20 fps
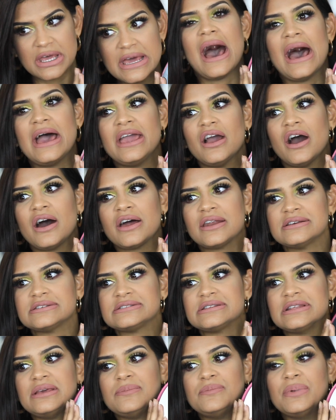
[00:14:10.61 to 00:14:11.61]
I
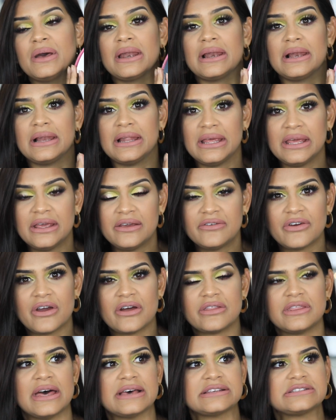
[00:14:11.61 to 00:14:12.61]
honestly believe
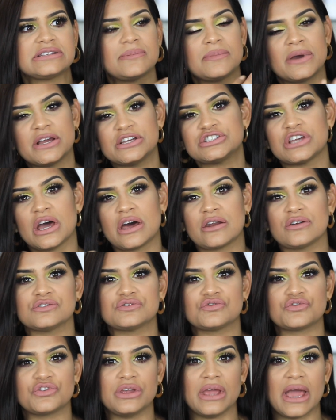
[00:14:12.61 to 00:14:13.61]
that some
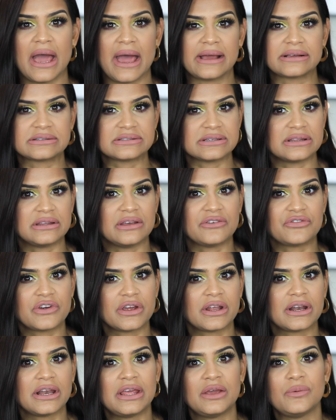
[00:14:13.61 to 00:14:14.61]
eyeshadows react
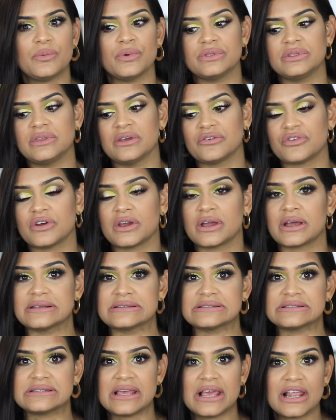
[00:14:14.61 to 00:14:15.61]
differently with different
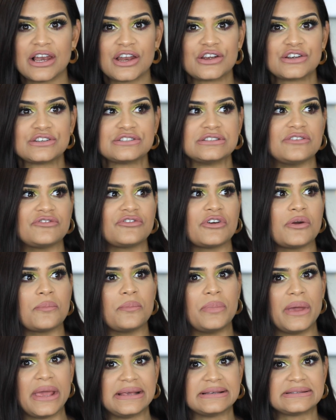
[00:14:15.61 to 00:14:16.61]
concealers,
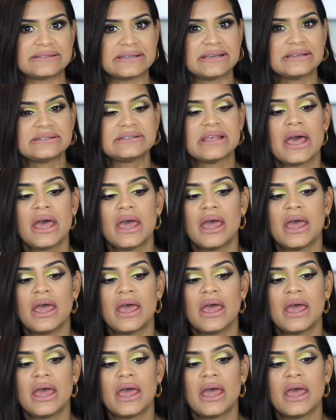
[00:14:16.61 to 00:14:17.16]
different bases,